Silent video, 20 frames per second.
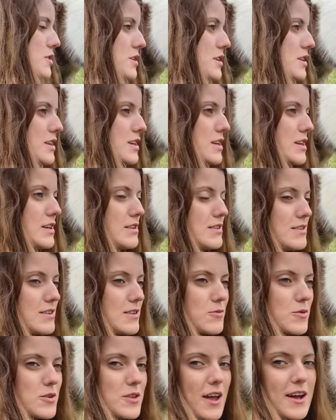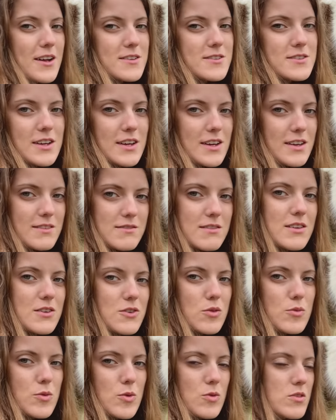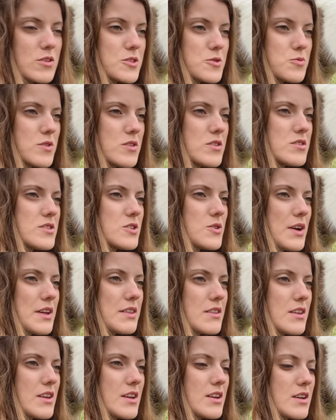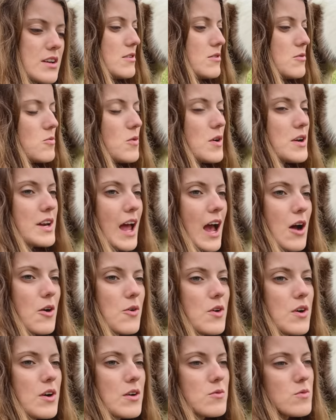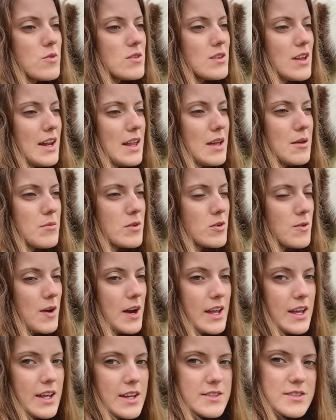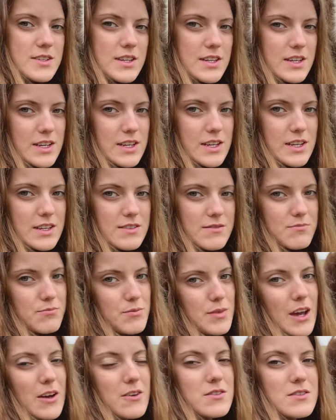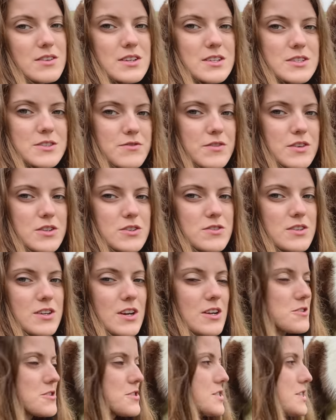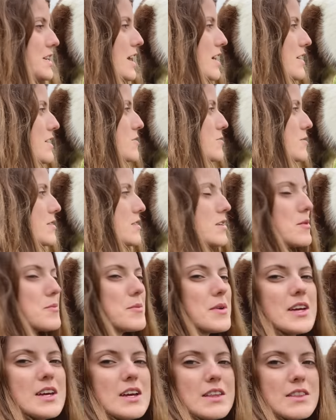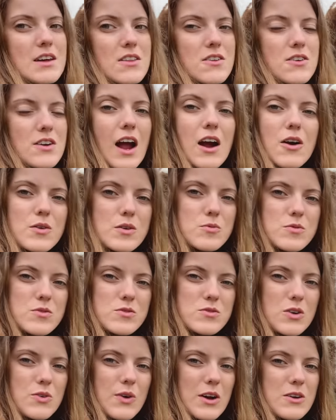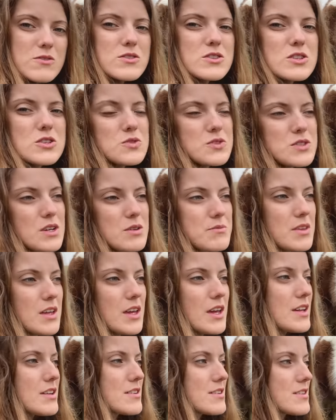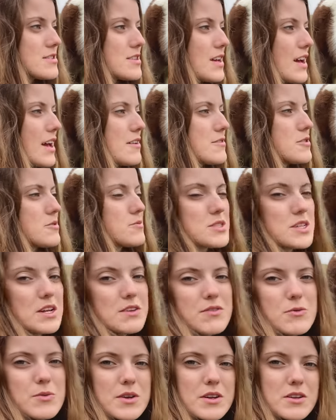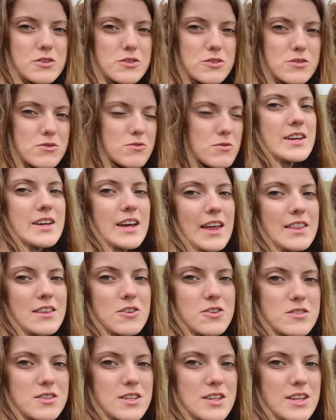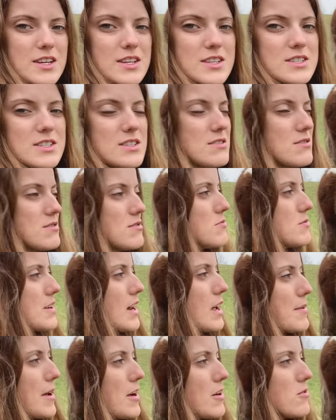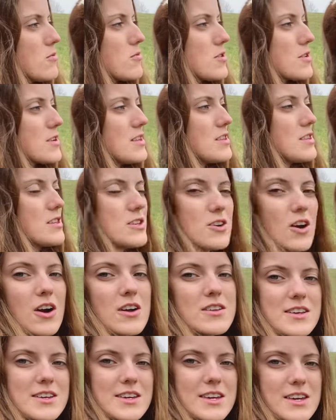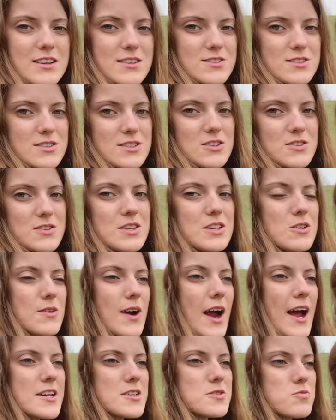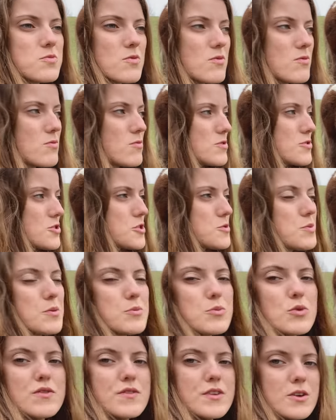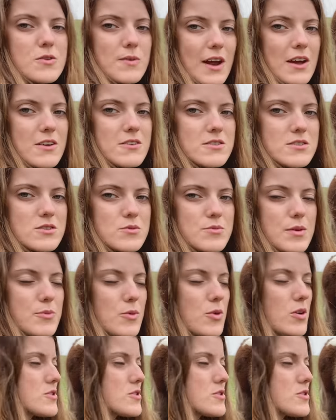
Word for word: can eat and relax like a normal horse would. So I think one hour we'll let him graze and eat and be out in his field and I'll just stand out here with him. The other hour we'll go out and do something because I have some stuff I want to do. And the good thing is when I'm out working in the yard, like he can still eat grass. We'll just be moving around a little bit more,